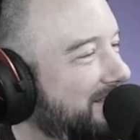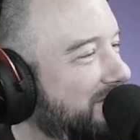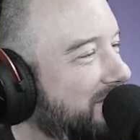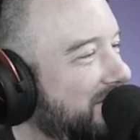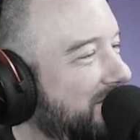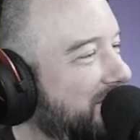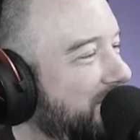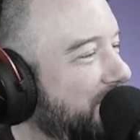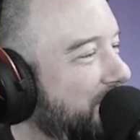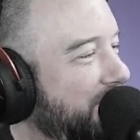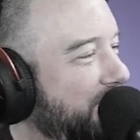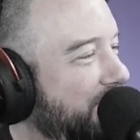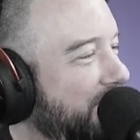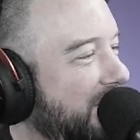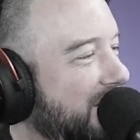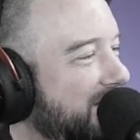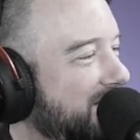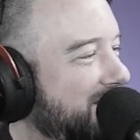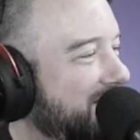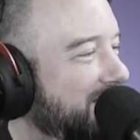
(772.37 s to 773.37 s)

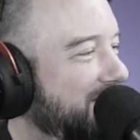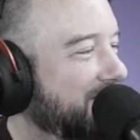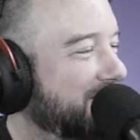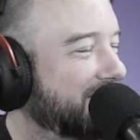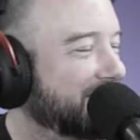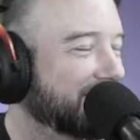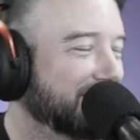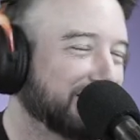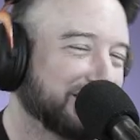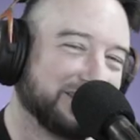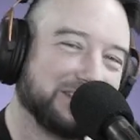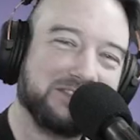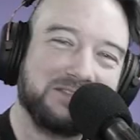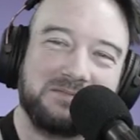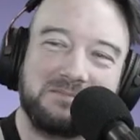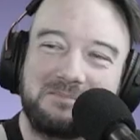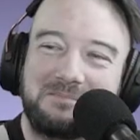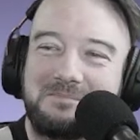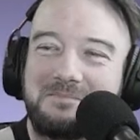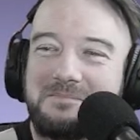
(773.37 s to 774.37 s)

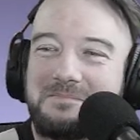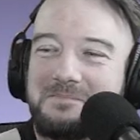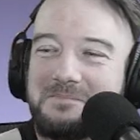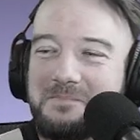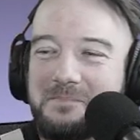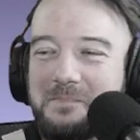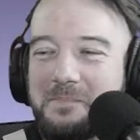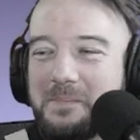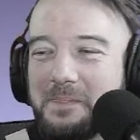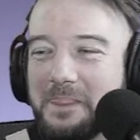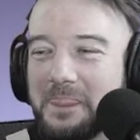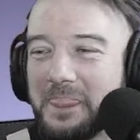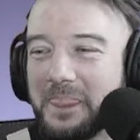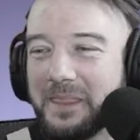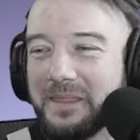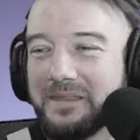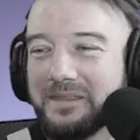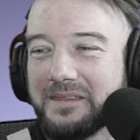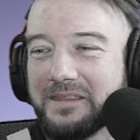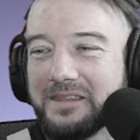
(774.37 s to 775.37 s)

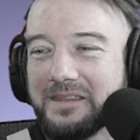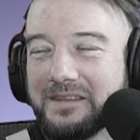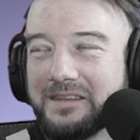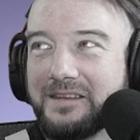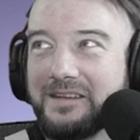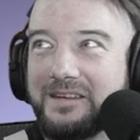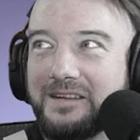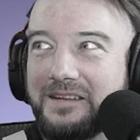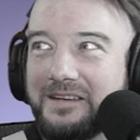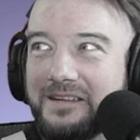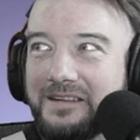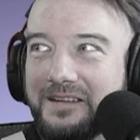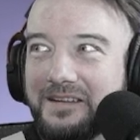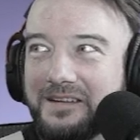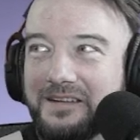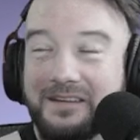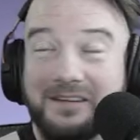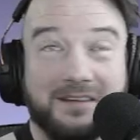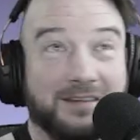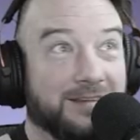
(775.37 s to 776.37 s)

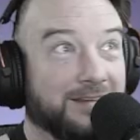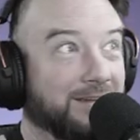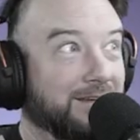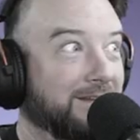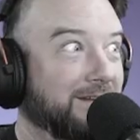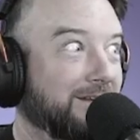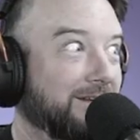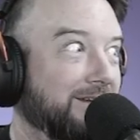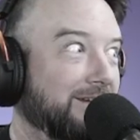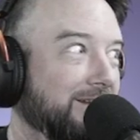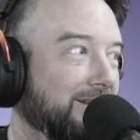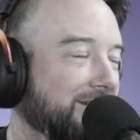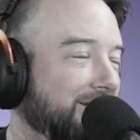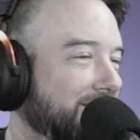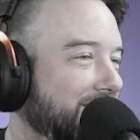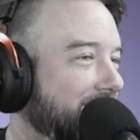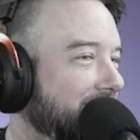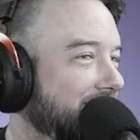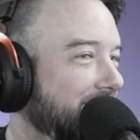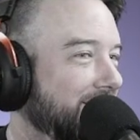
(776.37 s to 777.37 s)

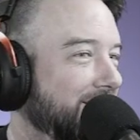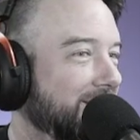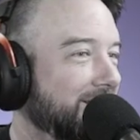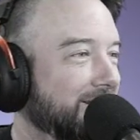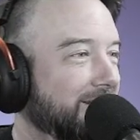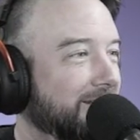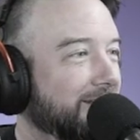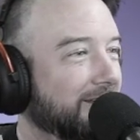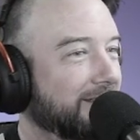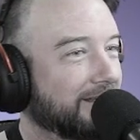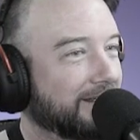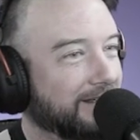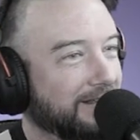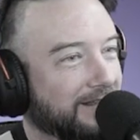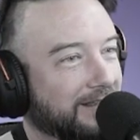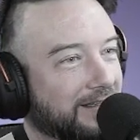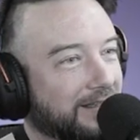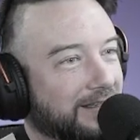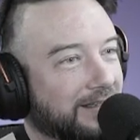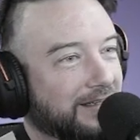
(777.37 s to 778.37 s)

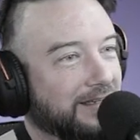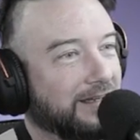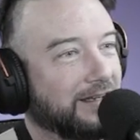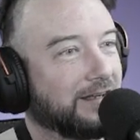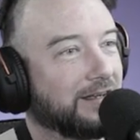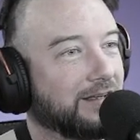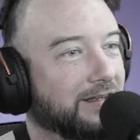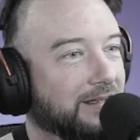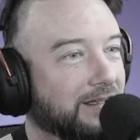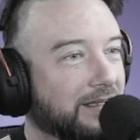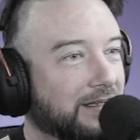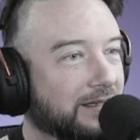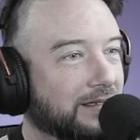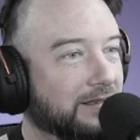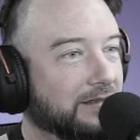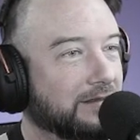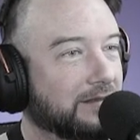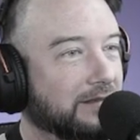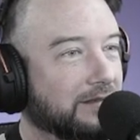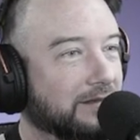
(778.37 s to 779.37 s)

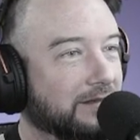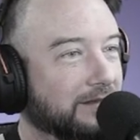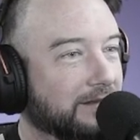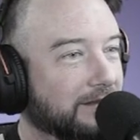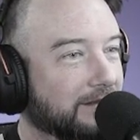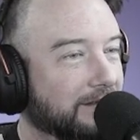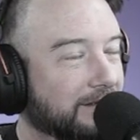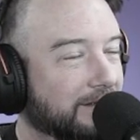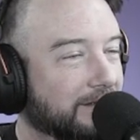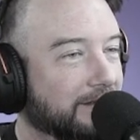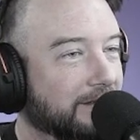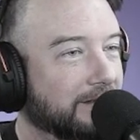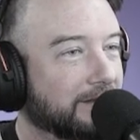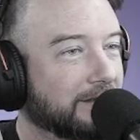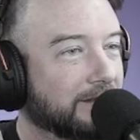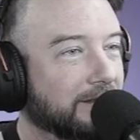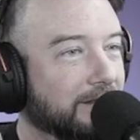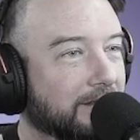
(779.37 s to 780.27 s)
The person shown says nothing.